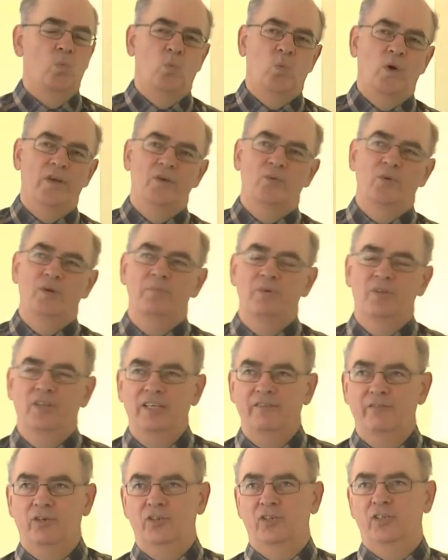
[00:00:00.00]
Whether we
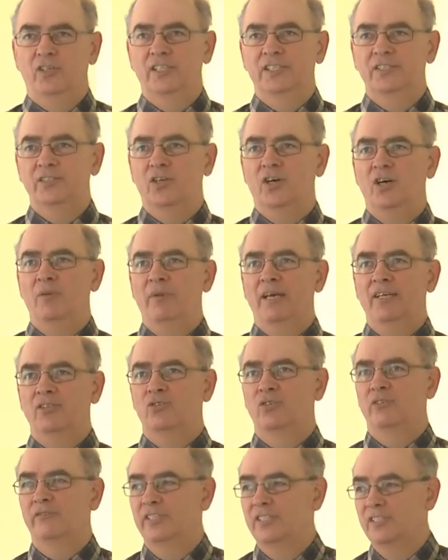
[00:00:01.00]
believe or not is not a
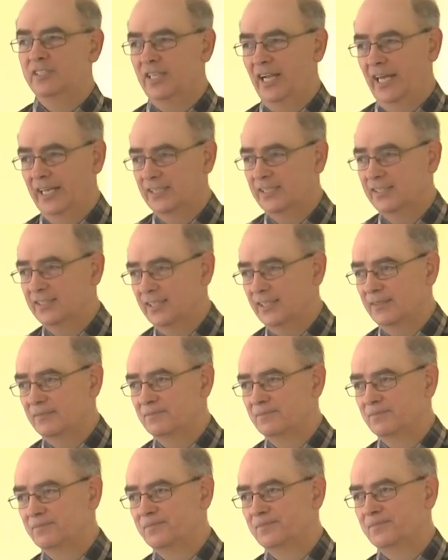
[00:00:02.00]
matter of intellect, is it?
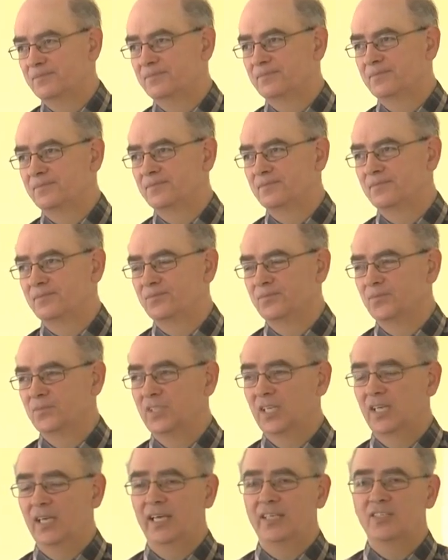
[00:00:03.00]

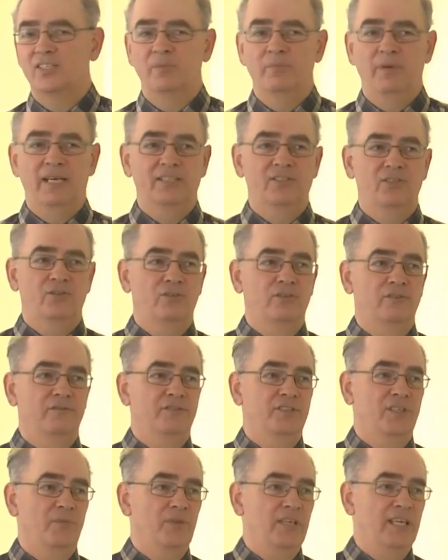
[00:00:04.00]
It's a matter of
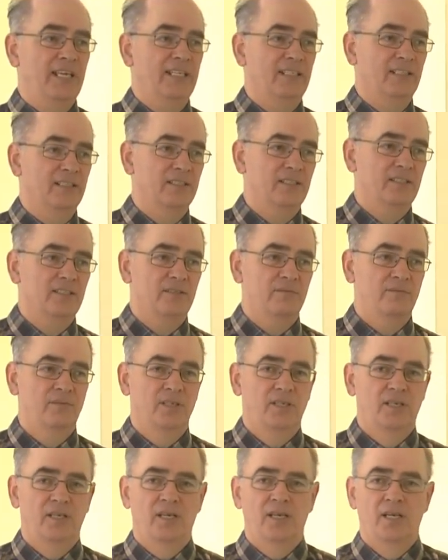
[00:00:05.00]
something else.
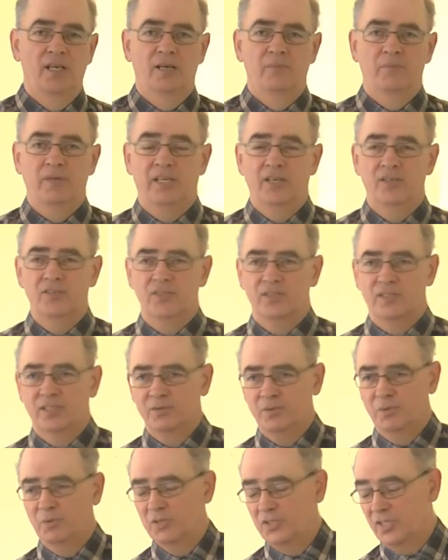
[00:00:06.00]
Because
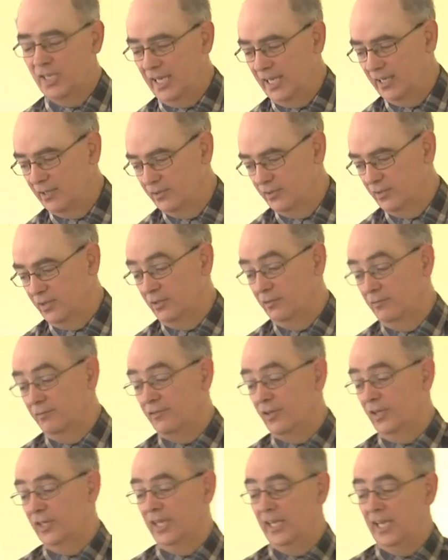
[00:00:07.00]
as we were saying on
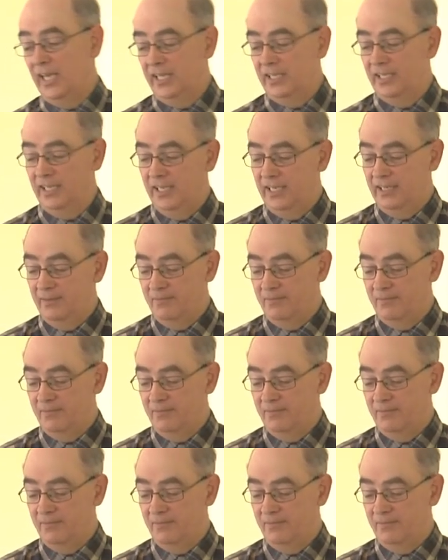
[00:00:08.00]
Friday in